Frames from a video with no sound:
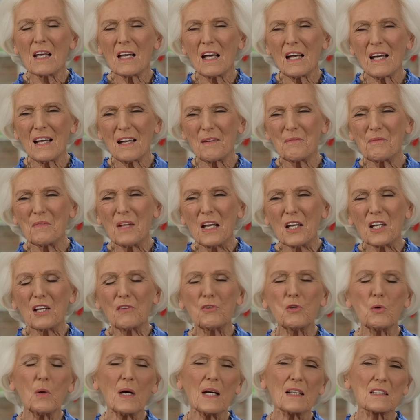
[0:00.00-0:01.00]
um,
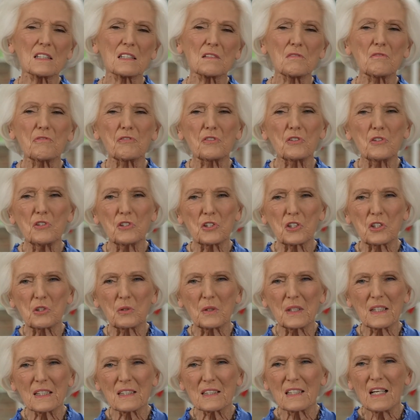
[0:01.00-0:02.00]
if you add some fruit to
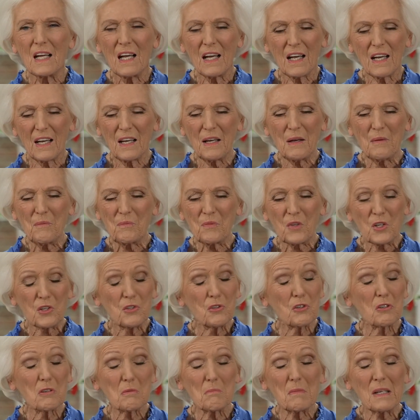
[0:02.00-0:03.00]
it, um,
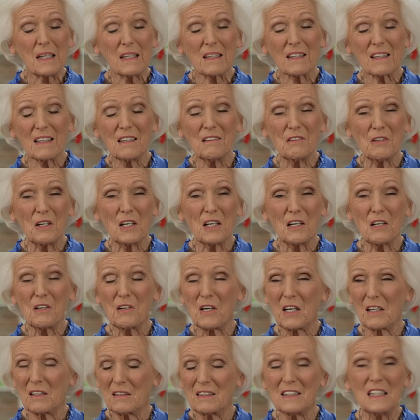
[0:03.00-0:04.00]
you can make a, a
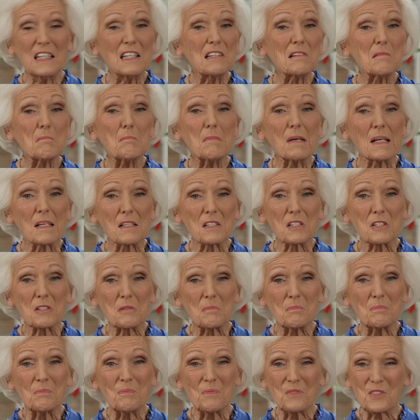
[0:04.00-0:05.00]
Eton mess.
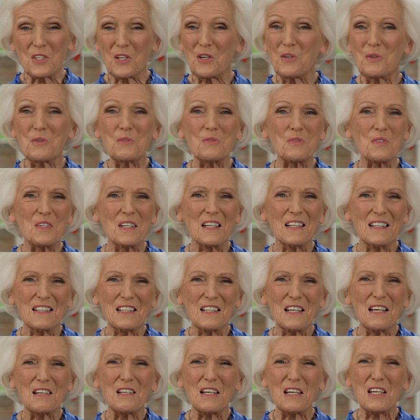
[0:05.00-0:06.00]
So uh,
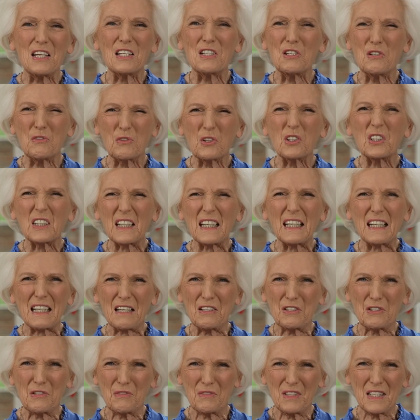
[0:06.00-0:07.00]
you've got to get
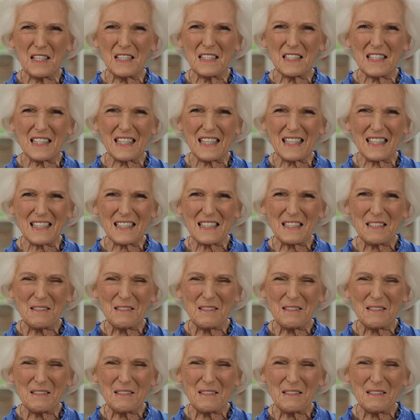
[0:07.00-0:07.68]
out of these things.